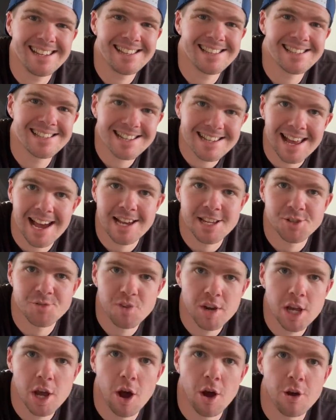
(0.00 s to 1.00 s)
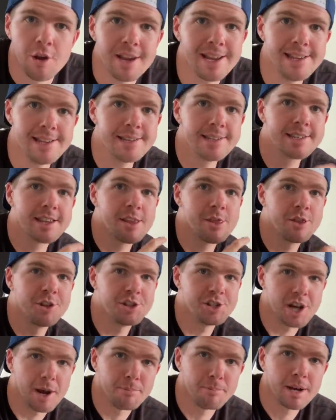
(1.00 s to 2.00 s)
in today's video is the
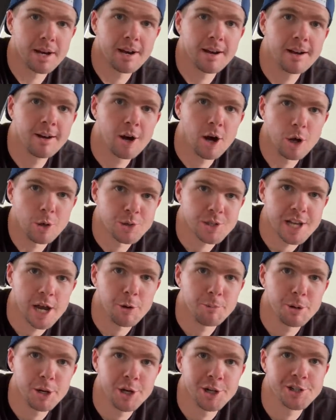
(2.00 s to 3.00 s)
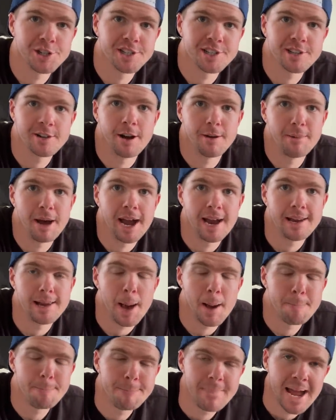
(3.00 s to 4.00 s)
jumper wholesale purchase that I made
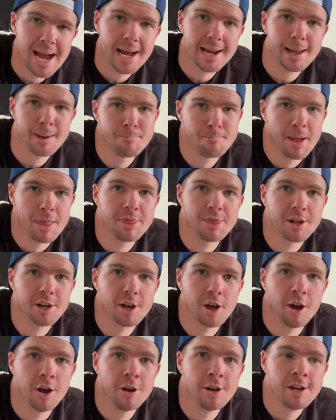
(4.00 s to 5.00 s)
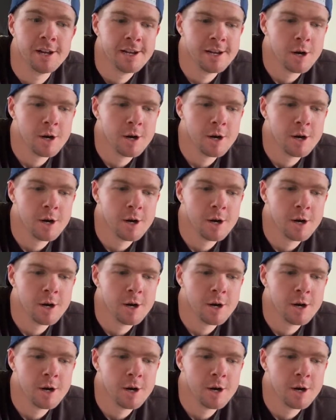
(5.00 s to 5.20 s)
about a month ago.